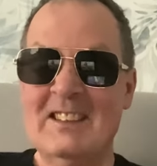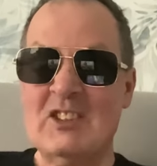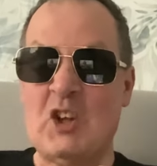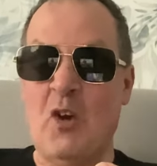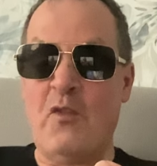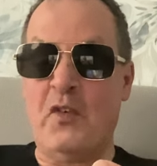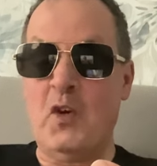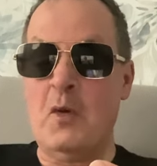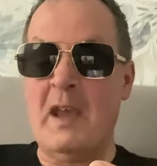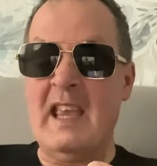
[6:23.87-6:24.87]

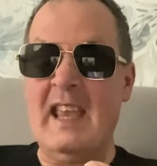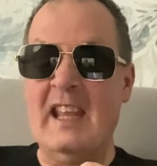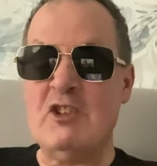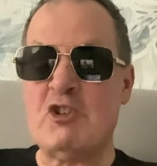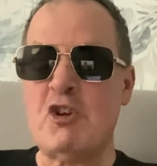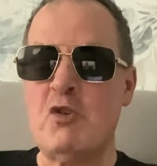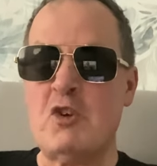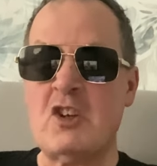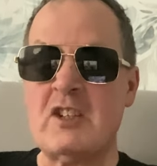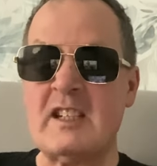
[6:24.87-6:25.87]
Tofu eating
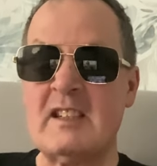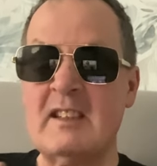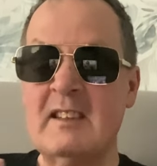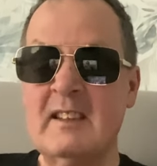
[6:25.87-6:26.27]
do-gooder.